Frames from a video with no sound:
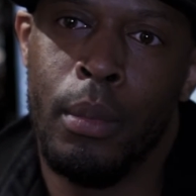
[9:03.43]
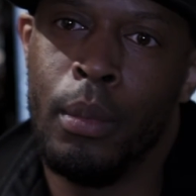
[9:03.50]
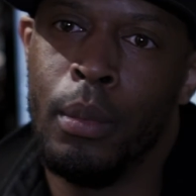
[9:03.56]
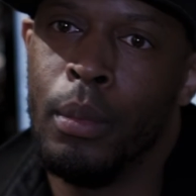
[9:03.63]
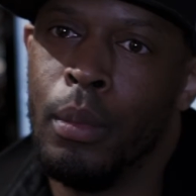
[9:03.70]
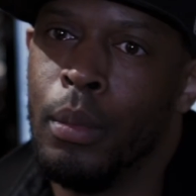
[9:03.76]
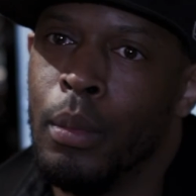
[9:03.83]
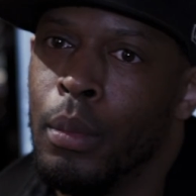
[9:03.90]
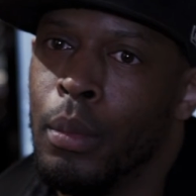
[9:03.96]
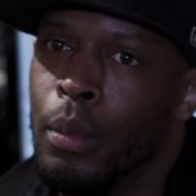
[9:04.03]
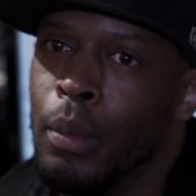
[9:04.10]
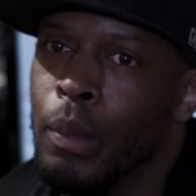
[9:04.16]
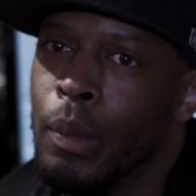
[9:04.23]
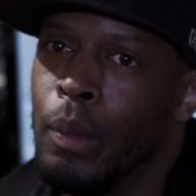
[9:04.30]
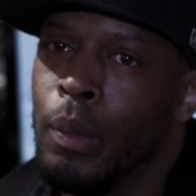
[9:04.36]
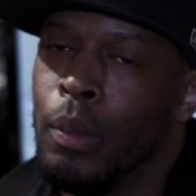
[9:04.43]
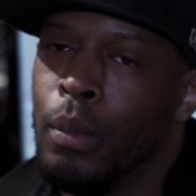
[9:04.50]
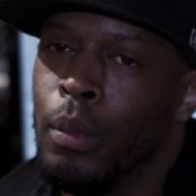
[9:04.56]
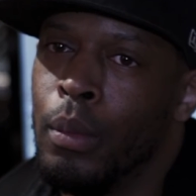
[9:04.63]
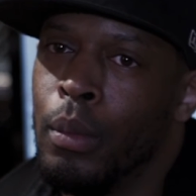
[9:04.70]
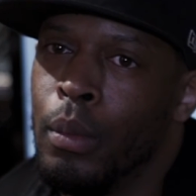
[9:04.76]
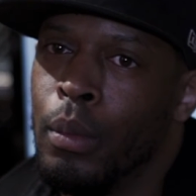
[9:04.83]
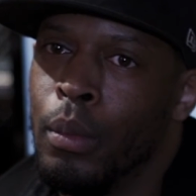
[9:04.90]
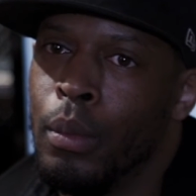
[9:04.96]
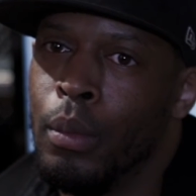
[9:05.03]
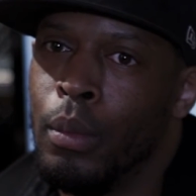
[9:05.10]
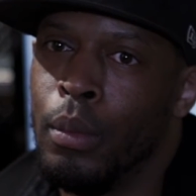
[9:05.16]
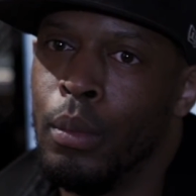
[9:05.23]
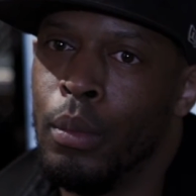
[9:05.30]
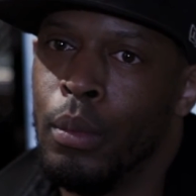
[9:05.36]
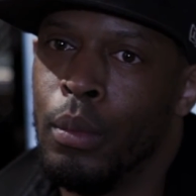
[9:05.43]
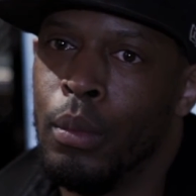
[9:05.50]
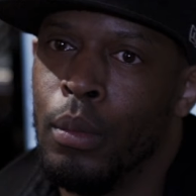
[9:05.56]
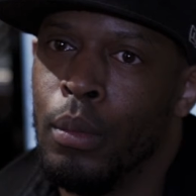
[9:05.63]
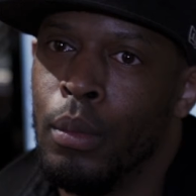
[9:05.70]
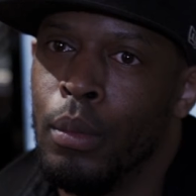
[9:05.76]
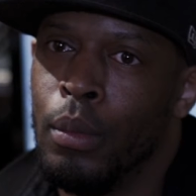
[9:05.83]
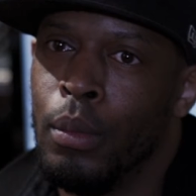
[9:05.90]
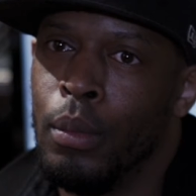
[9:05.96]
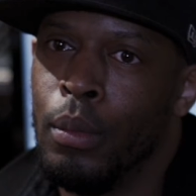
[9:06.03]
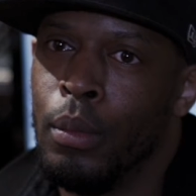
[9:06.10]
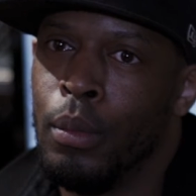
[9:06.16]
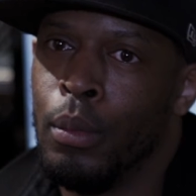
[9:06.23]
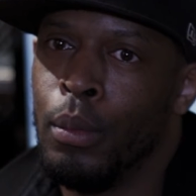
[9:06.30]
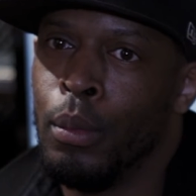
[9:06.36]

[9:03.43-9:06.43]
is like your favourite project that you've worked on?